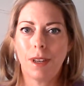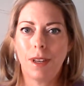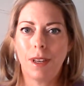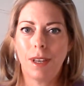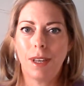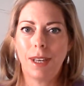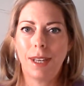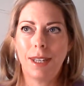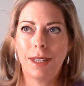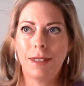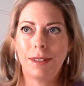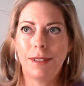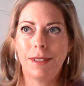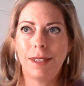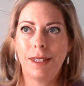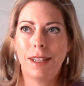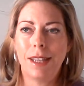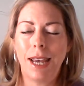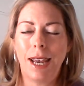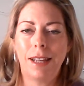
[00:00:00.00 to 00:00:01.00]

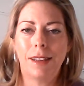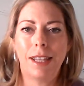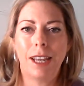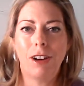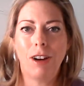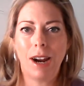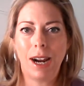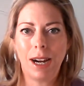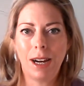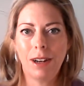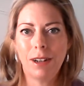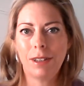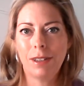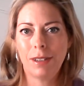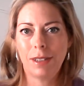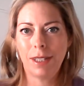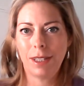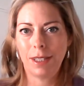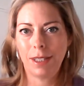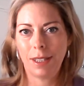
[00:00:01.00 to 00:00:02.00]
is that there
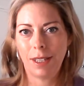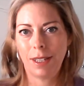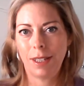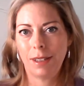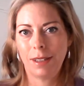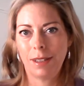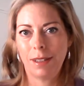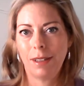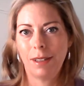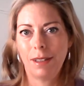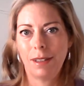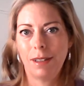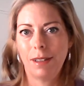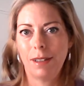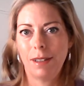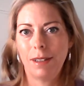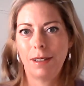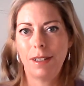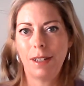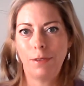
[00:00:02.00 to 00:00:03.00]
are
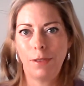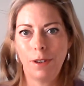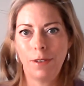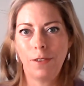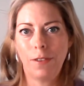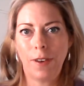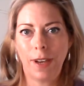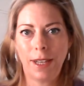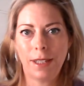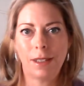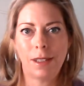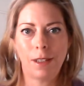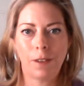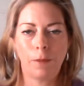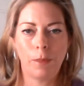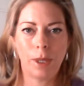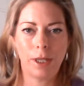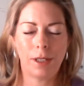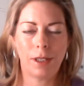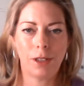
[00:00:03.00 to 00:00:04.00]
different phases
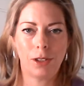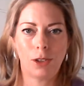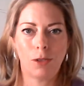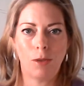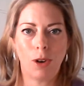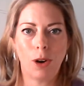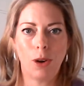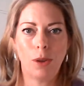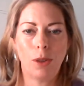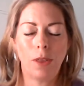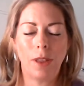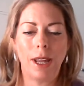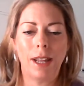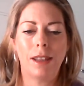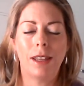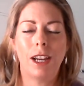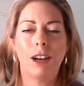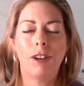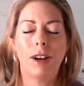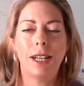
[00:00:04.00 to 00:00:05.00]
of business growth,
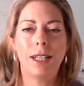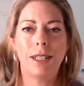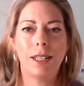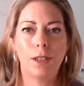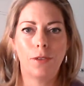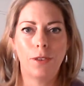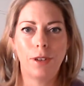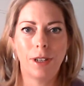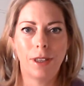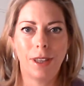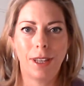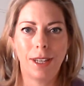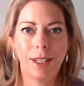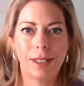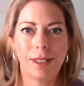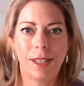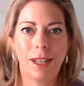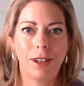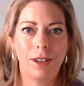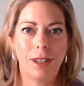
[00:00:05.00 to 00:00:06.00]
and there are different
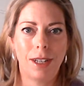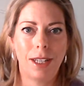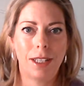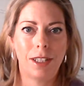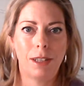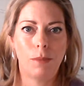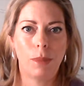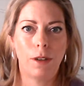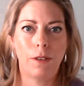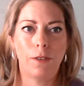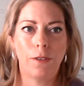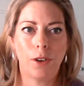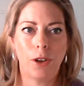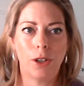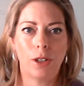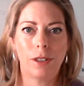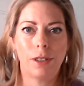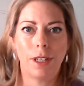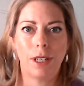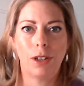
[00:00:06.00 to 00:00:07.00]
things that you need to be
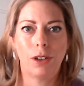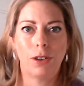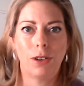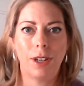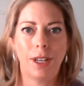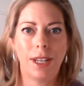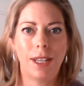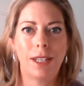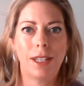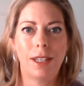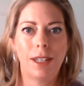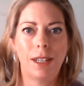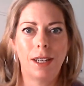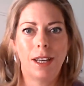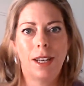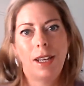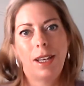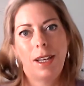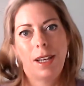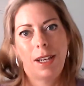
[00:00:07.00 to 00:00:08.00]
focusing on
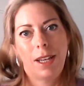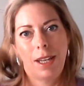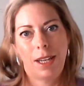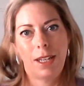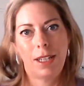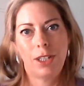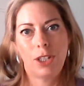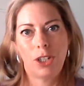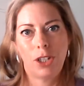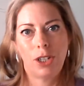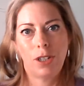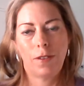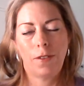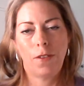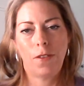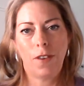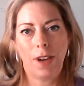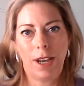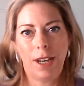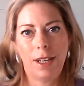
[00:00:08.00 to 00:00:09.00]
in each
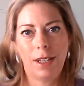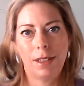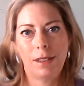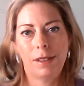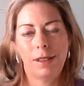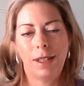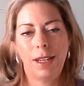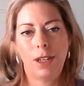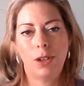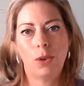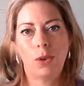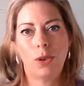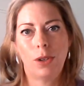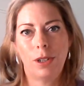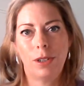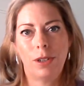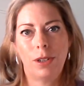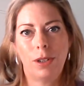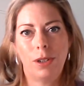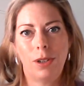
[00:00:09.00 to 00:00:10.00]
phase in
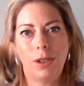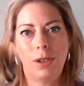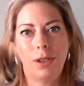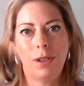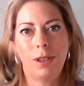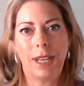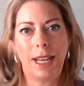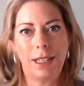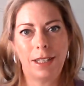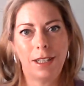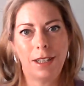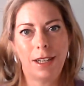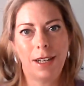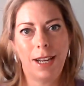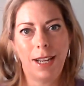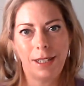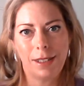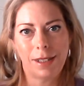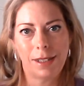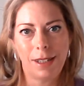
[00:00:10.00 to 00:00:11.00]
order to get to the
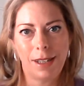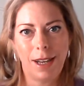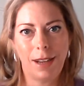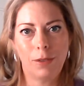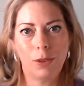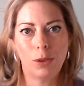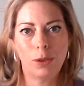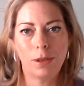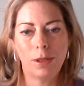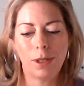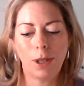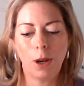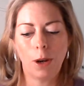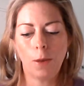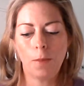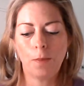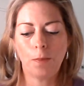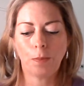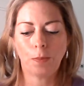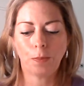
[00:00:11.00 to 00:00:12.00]
next level. So